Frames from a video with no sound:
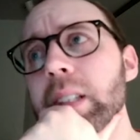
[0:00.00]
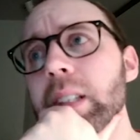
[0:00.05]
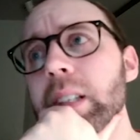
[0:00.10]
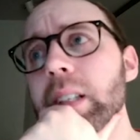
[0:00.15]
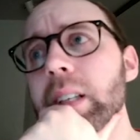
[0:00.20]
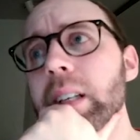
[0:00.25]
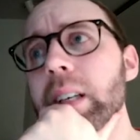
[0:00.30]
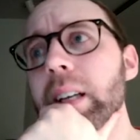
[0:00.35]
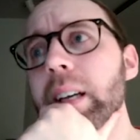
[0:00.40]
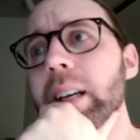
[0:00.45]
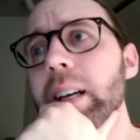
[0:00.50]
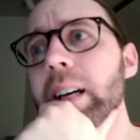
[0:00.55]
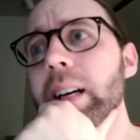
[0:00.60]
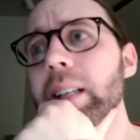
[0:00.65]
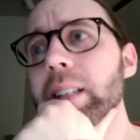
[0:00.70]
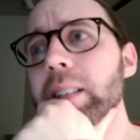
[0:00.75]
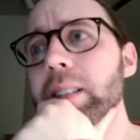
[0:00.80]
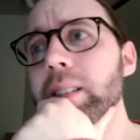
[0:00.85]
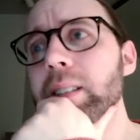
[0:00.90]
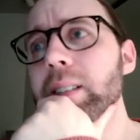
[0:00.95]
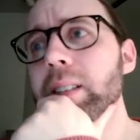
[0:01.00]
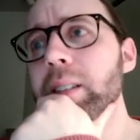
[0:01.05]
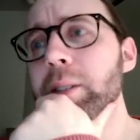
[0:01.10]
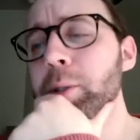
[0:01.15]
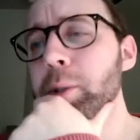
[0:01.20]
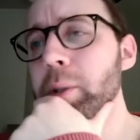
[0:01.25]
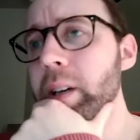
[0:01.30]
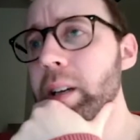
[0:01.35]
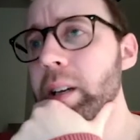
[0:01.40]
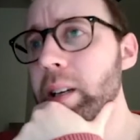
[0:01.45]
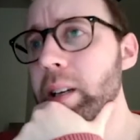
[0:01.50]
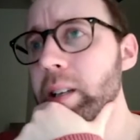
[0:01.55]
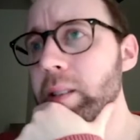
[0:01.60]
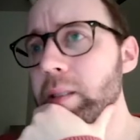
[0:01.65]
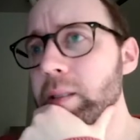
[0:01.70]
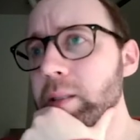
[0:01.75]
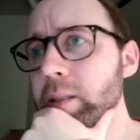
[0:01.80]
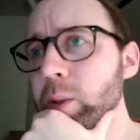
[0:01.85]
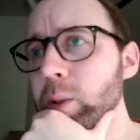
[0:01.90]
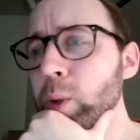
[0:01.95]
and I got a trade,
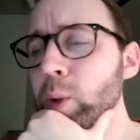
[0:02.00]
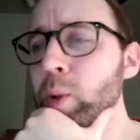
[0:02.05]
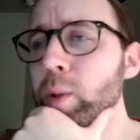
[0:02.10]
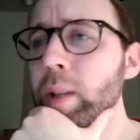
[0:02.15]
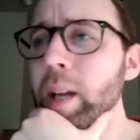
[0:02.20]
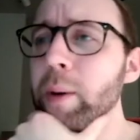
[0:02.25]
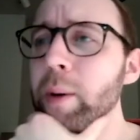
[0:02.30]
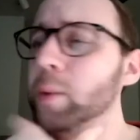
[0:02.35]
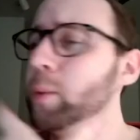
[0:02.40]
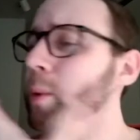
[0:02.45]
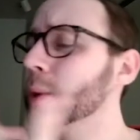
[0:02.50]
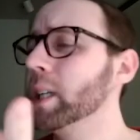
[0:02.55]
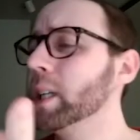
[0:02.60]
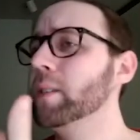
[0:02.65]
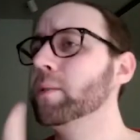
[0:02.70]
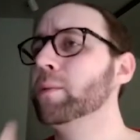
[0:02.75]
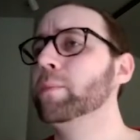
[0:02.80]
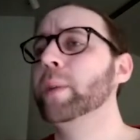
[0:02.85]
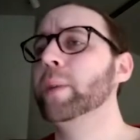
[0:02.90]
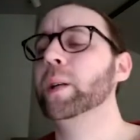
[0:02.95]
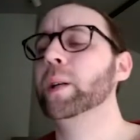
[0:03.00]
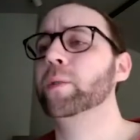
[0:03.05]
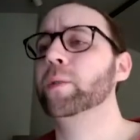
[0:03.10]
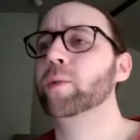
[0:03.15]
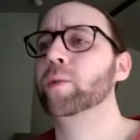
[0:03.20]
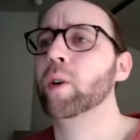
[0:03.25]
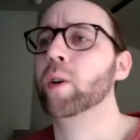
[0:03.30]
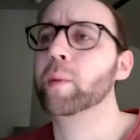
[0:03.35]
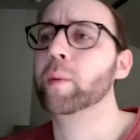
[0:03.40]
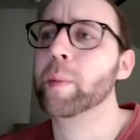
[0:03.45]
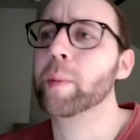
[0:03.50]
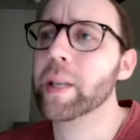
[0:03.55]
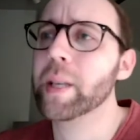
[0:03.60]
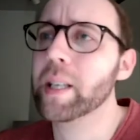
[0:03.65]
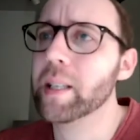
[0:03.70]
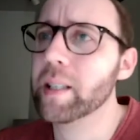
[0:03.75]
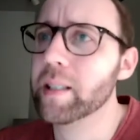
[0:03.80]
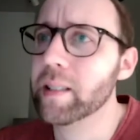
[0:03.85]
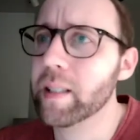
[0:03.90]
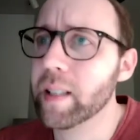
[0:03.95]
ooh, that would work even better for me
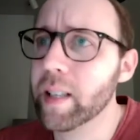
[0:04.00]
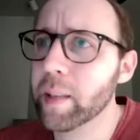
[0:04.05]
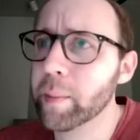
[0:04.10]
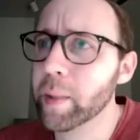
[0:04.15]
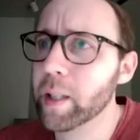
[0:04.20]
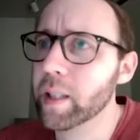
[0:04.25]
because then I'm going to